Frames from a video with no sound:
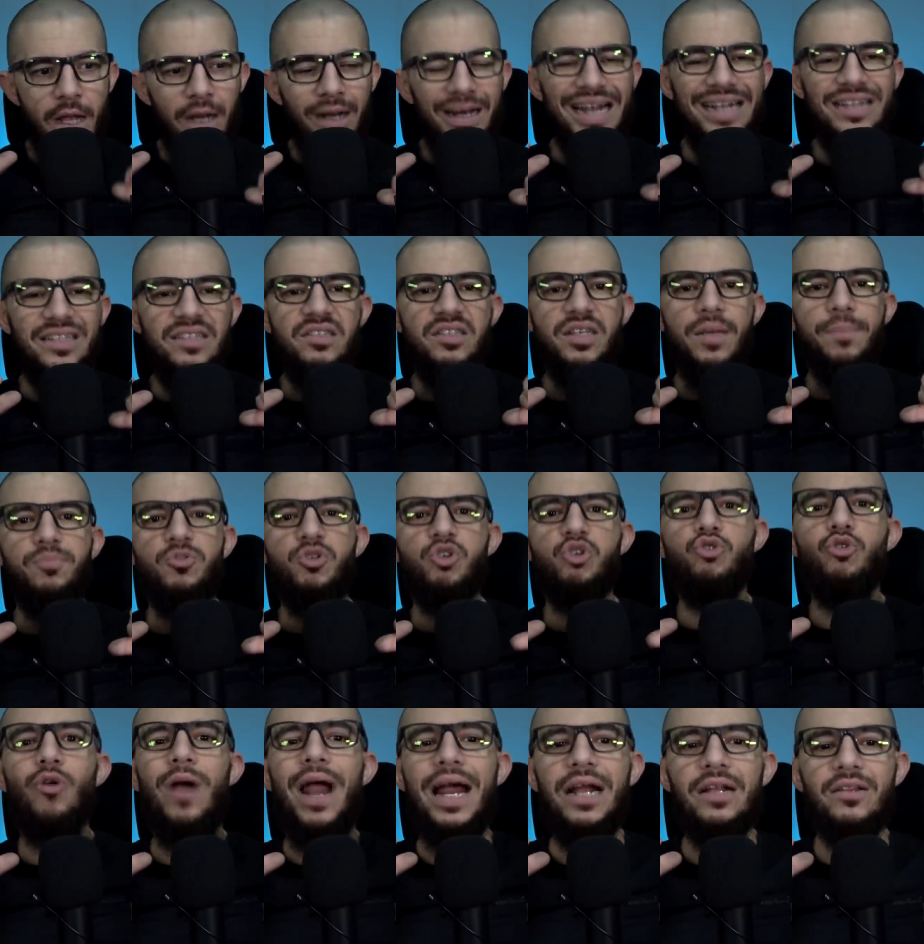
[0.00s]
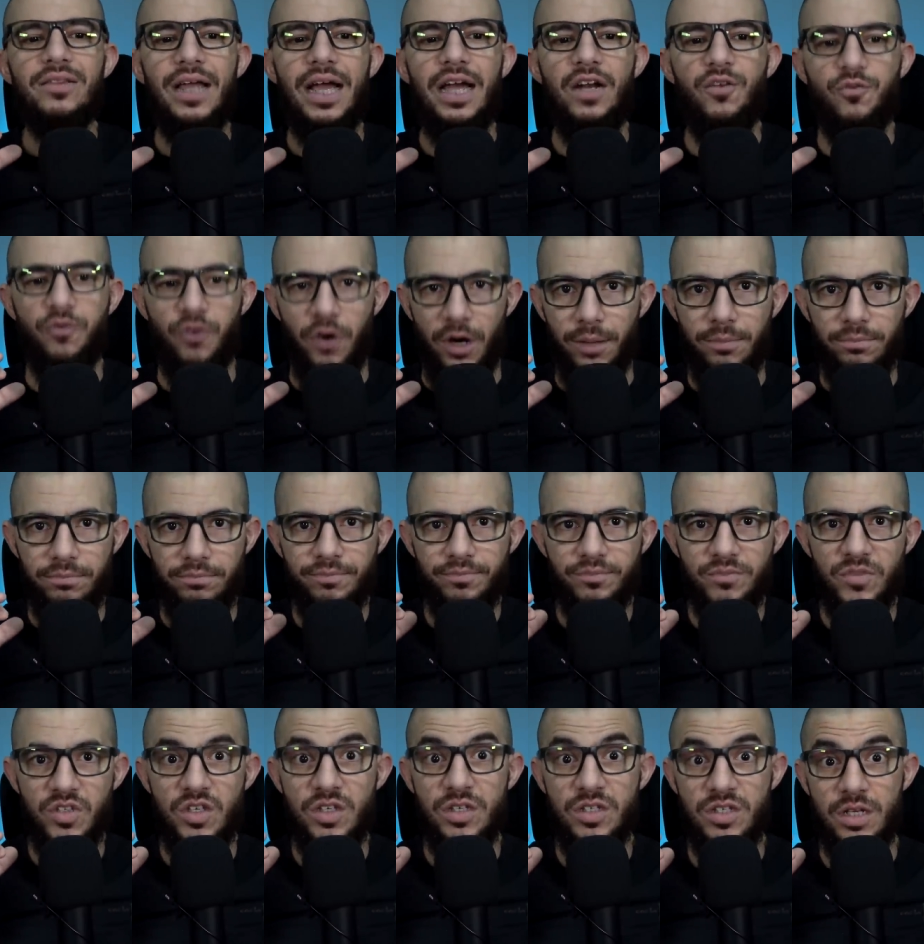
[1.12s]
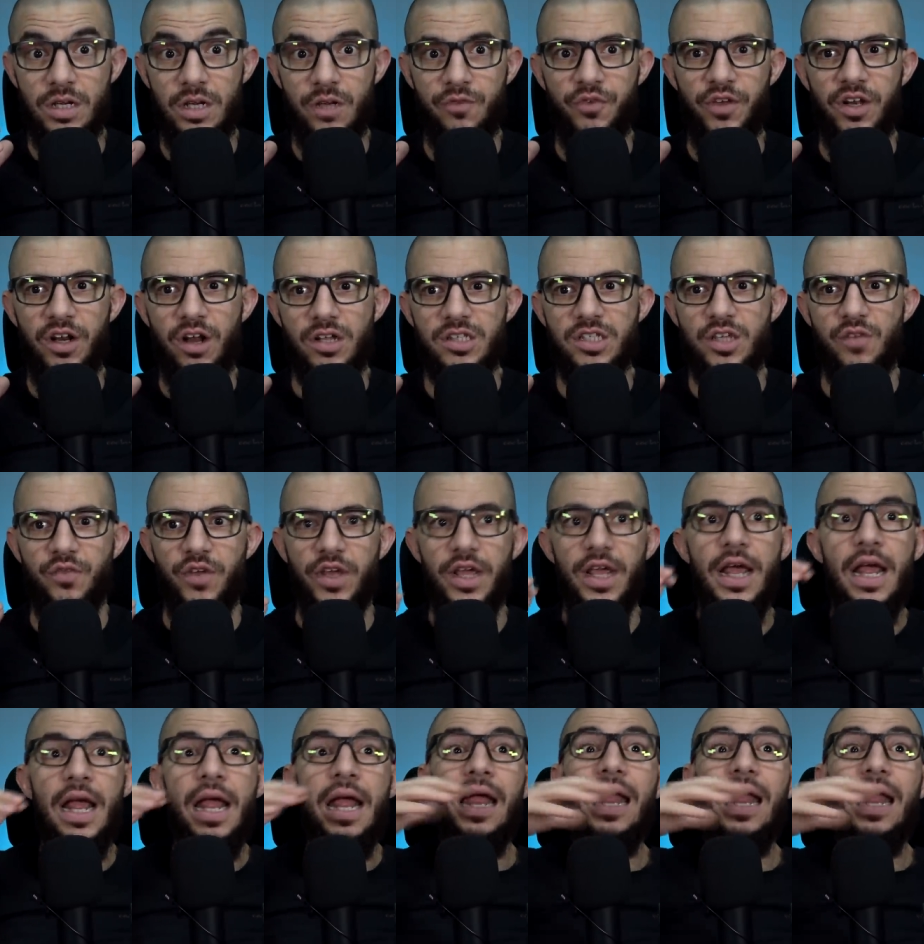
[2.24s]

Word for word: Let's subtract that from philosophy.